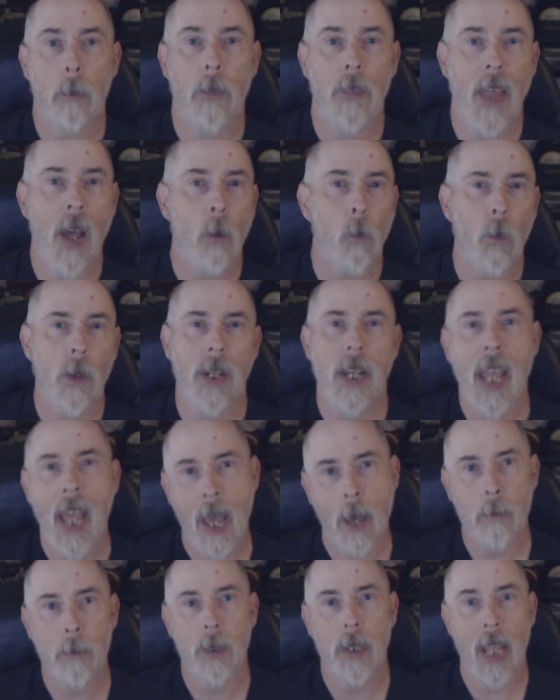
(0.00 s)
but that wouldn't
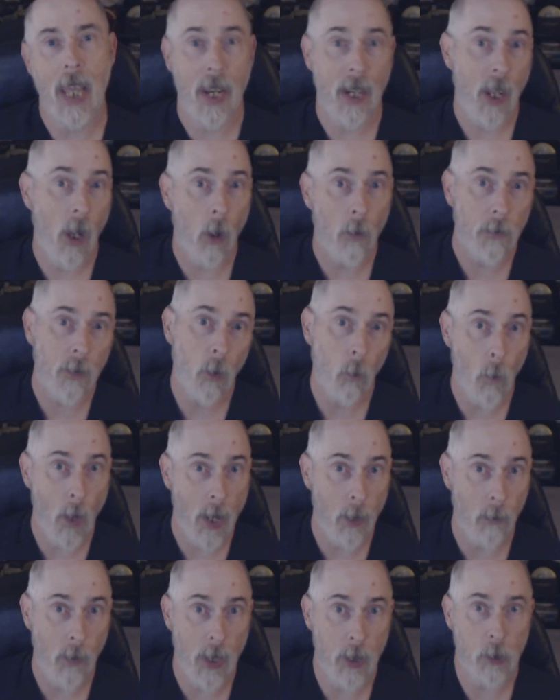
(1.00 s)
happen at a healthy
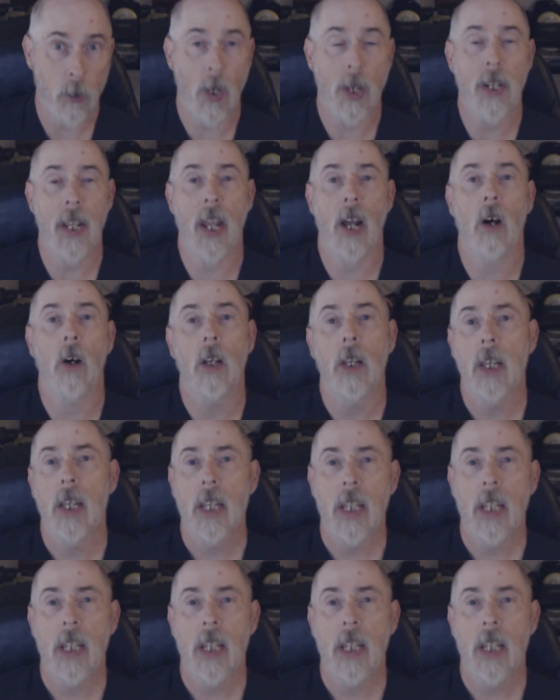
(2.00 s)
weight range right now.